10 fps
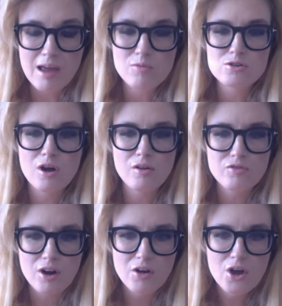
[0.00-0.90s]
Hey,
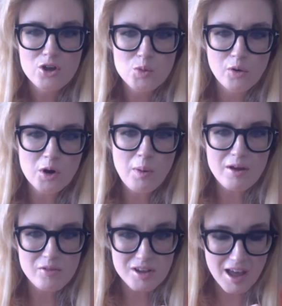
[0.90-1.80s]
Rodolfo, you bring up
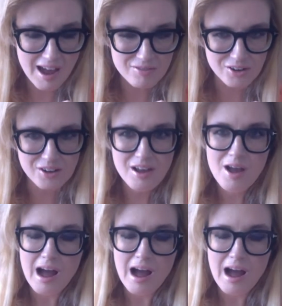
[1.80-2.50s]
Henry Cavill.